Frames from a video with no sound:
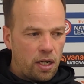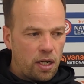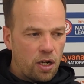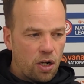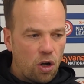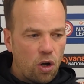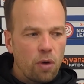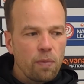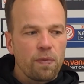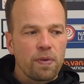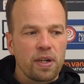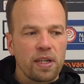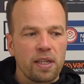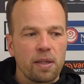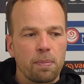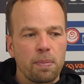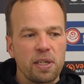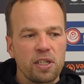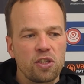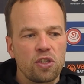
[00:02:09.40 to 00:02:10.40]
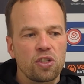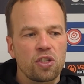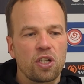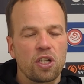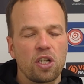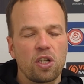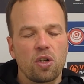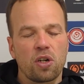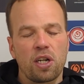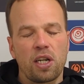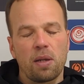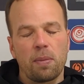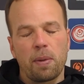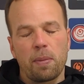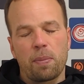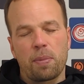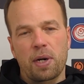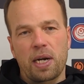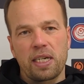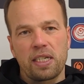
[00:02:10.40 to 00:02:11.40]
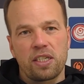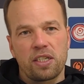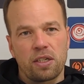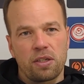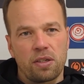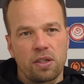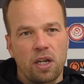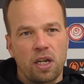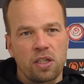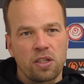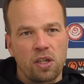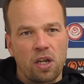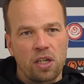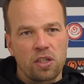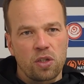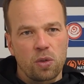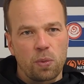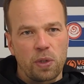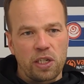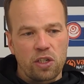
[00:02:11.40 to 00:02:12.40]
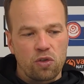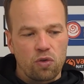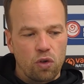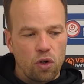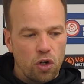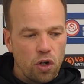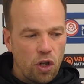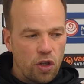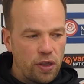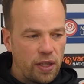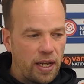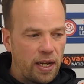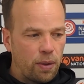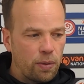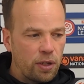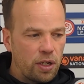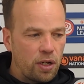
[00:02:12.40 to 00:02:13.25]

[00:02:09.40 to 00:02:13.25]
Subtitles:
hopefully the pitch is going to look a little bit brighter as the weeks roll on now.